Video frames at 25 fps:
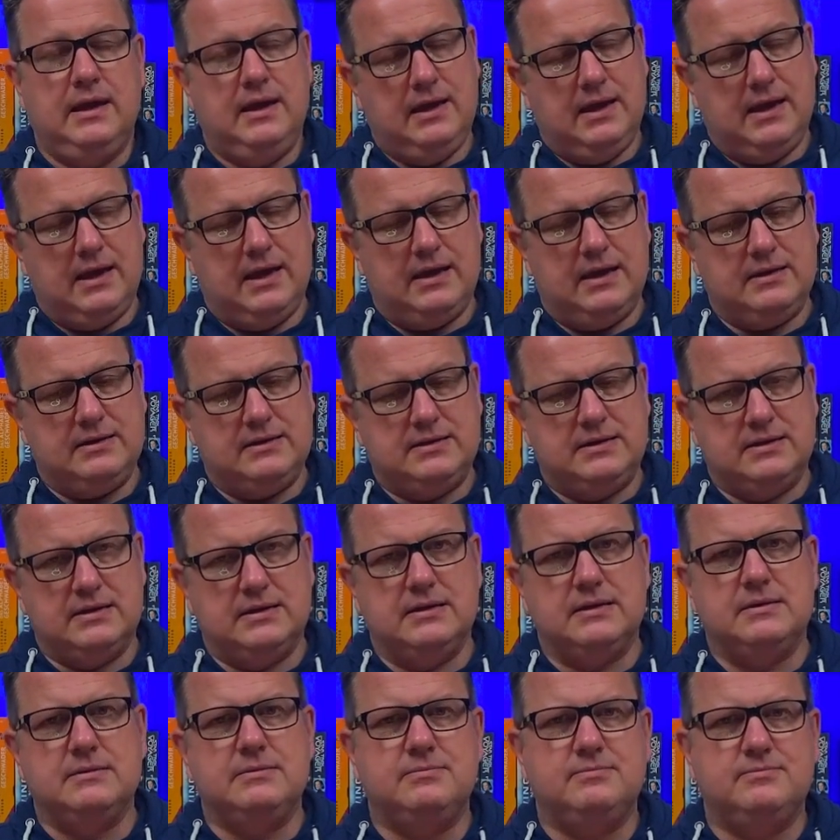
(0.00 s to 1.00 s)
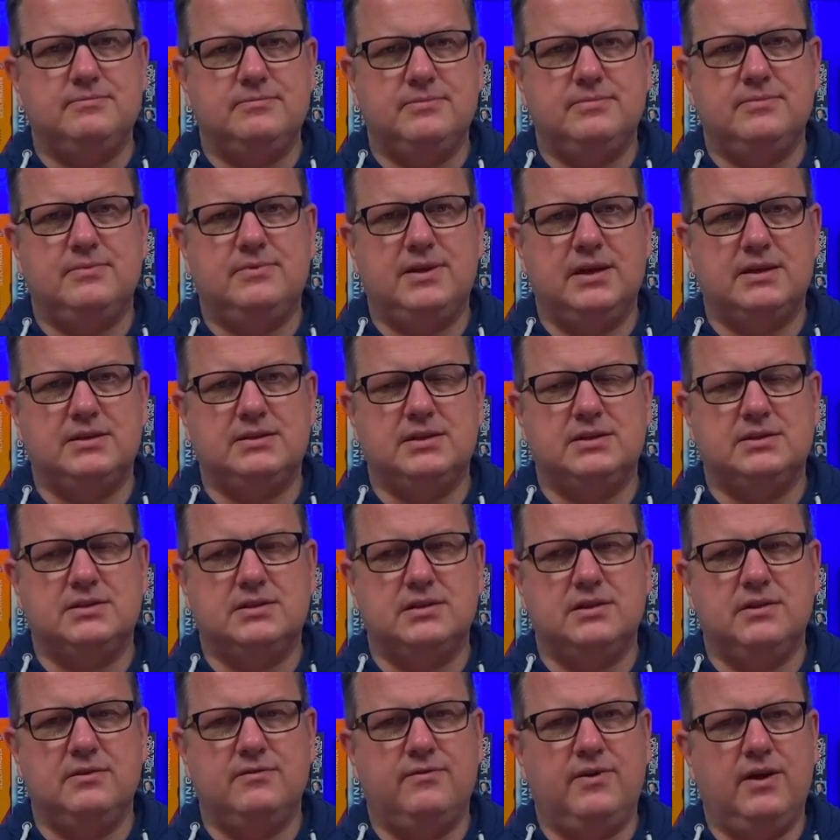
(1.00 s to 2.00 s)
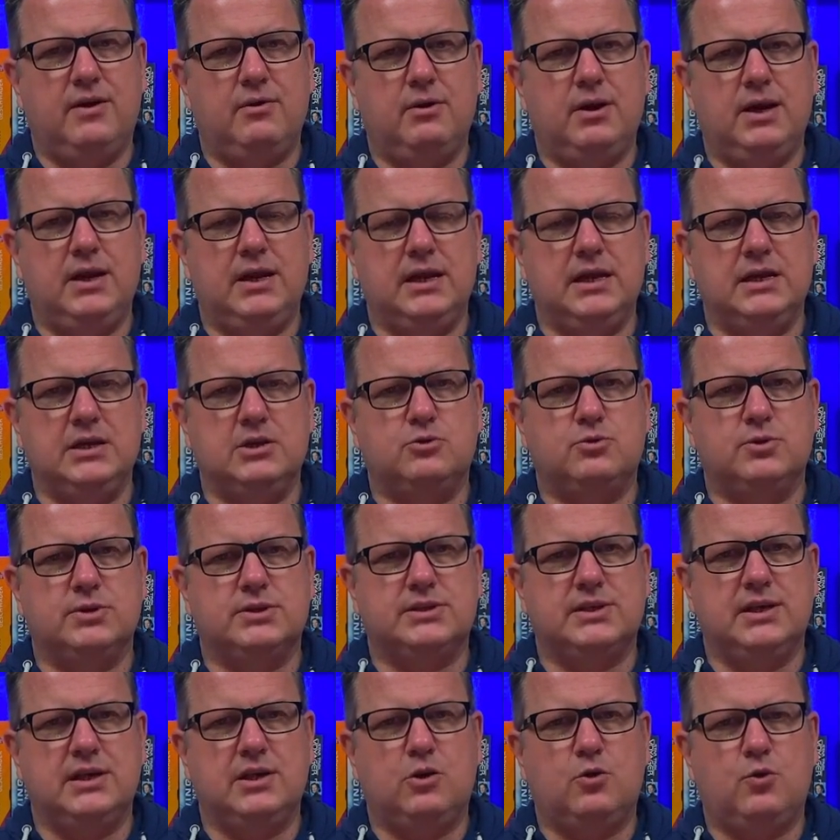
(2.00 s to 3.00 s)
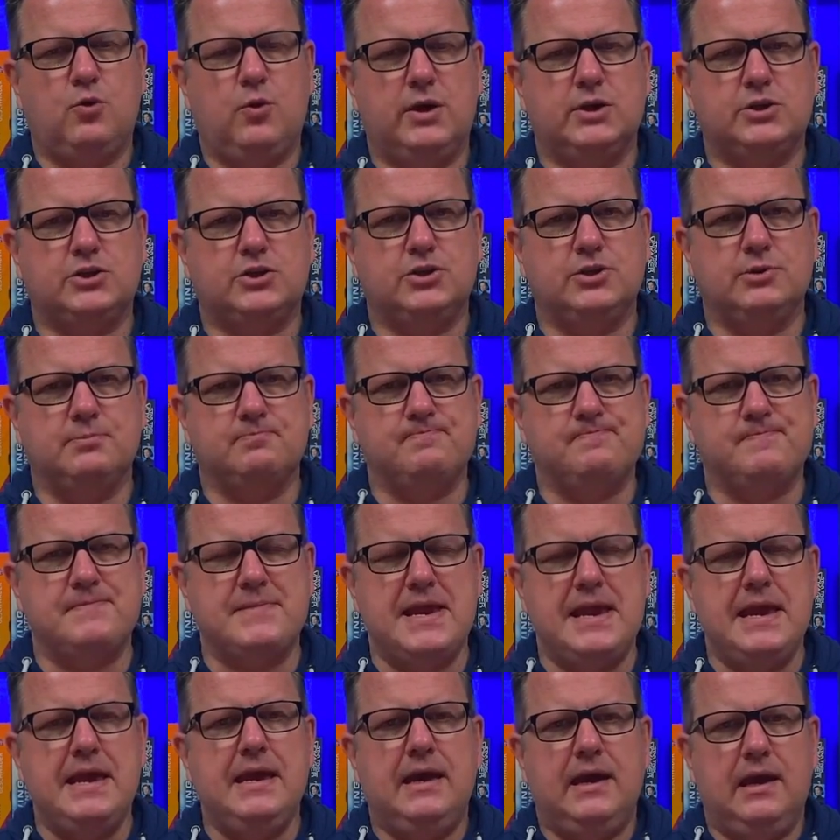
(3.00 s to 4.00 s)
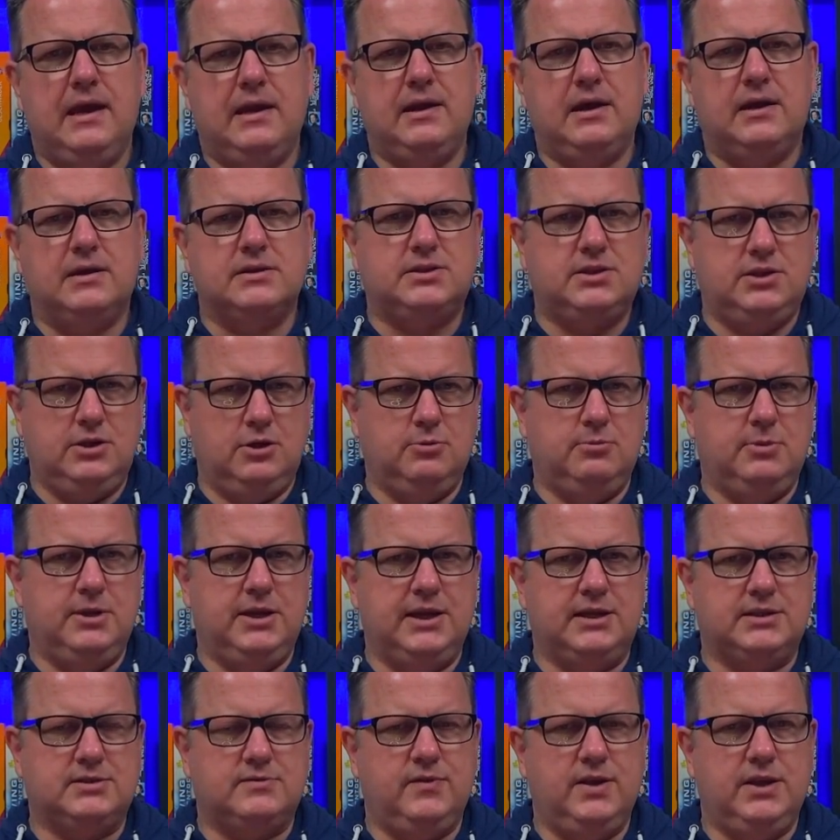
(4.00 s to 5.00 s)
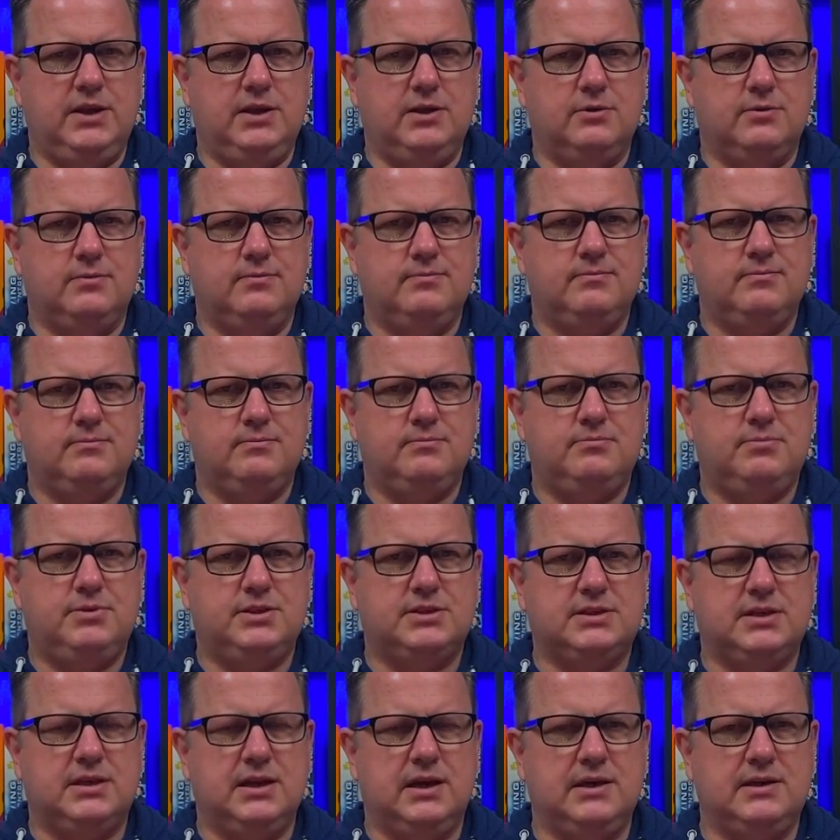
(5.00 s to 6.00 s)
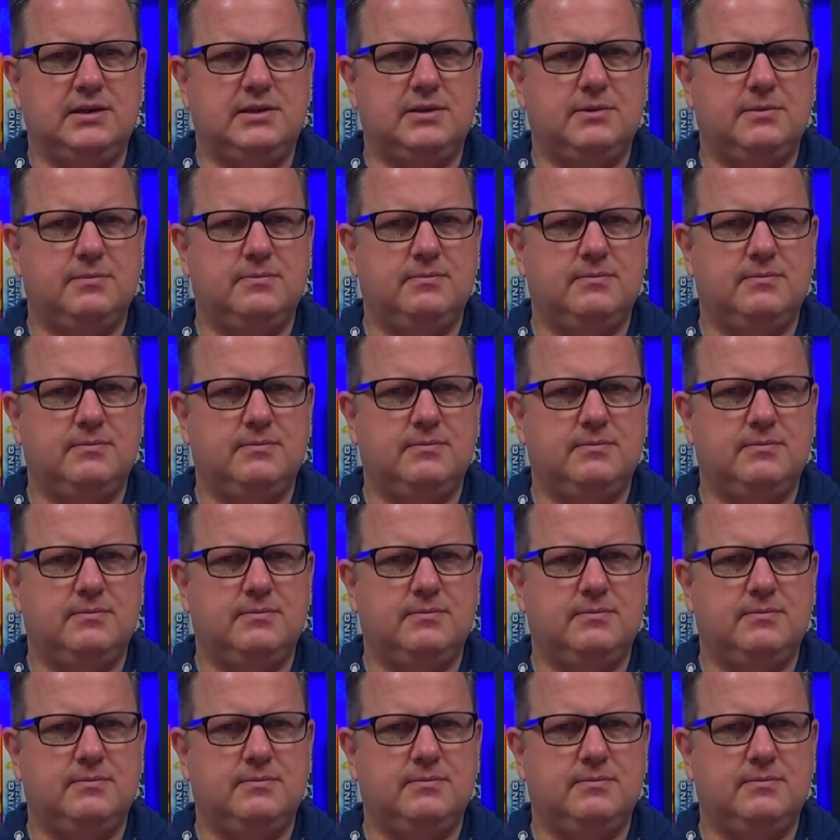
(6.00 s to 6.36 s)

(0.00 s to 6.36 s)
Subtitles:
And this is a very interesting question. And I'll see you in my next video. Bis gleich.